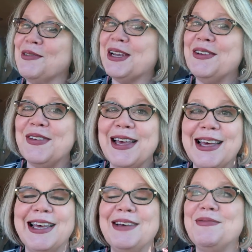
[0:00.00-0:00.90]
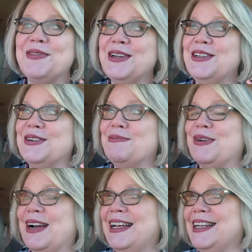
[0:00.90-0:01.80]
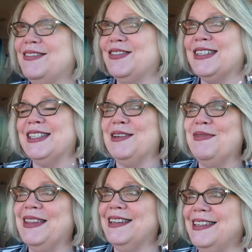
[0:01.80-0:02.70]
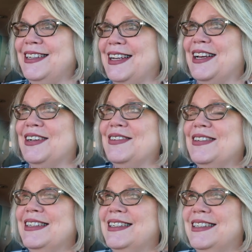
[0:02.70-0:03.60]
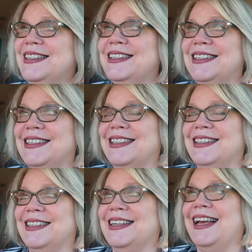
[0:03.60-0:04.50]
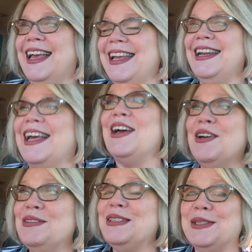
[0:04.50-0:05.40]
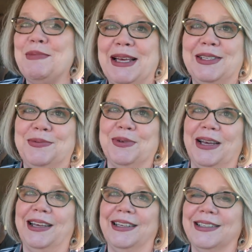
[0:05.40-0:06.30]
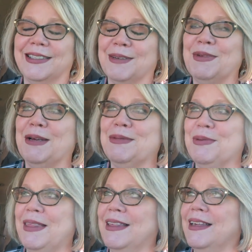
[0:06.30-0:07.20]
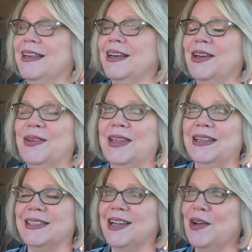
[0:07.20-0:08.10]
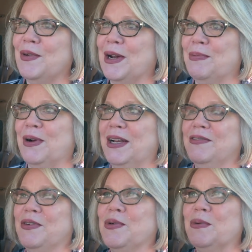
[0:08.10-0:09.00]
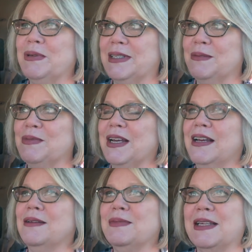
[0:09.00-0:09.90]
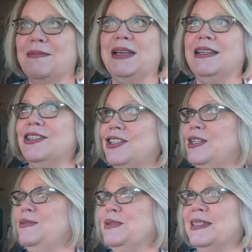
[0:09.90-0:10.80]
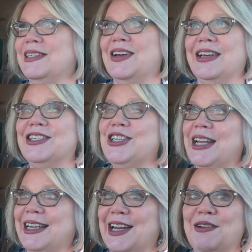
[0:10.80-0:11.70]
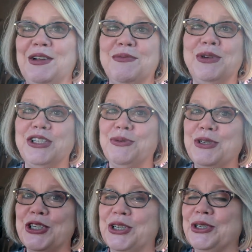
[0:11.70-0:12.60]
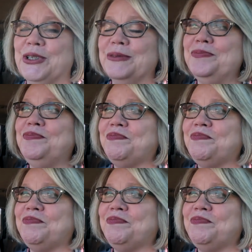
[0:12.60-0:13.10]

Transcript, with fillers: don't give up when you're praying for something. You know, he knows the best way, and sometimes we think, oh, that is not what I prayed for. But sometimes, I mean, she was not she had known him when she was younger,